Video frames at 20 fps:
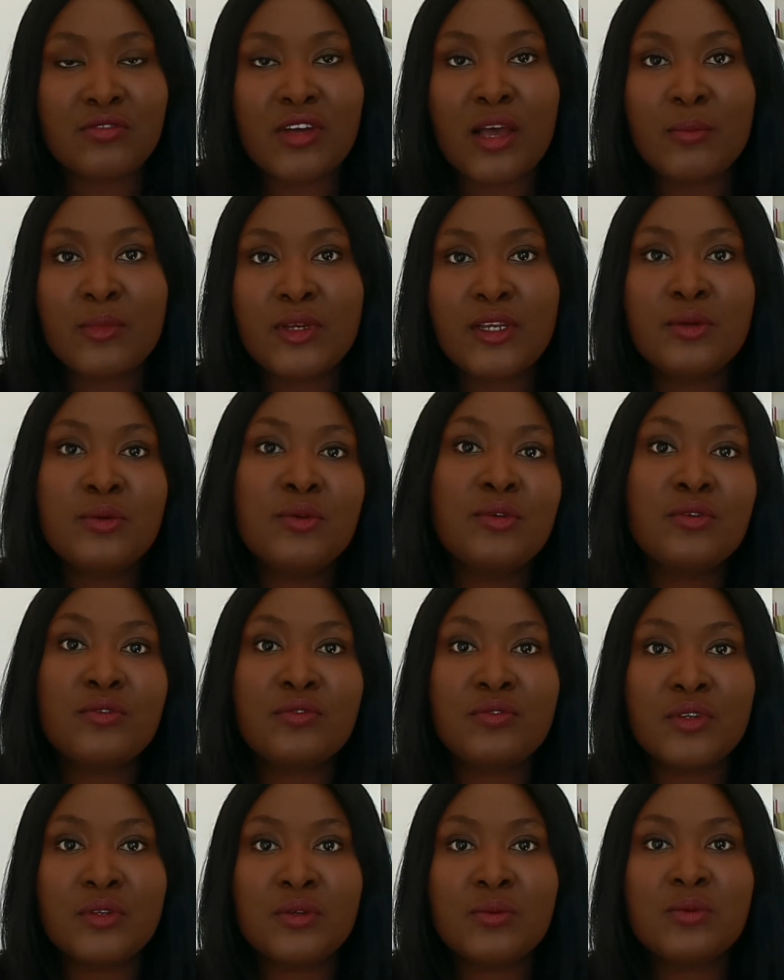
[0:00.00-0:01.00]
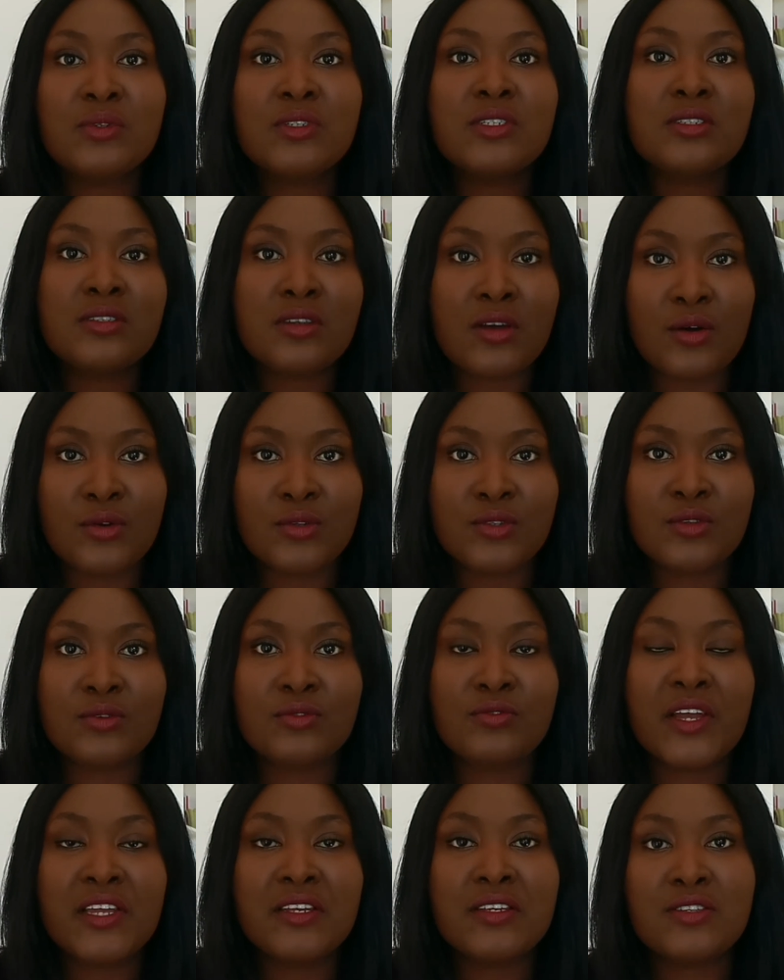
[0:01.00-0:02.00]
family who you feel would also
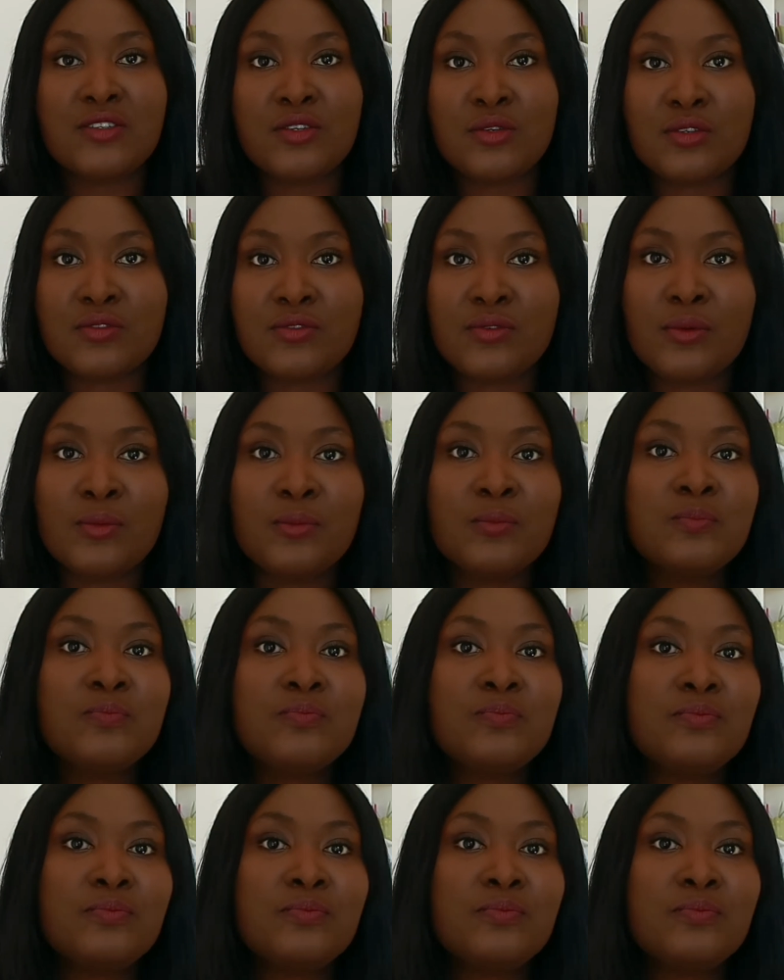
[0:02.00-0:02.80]
find this useful.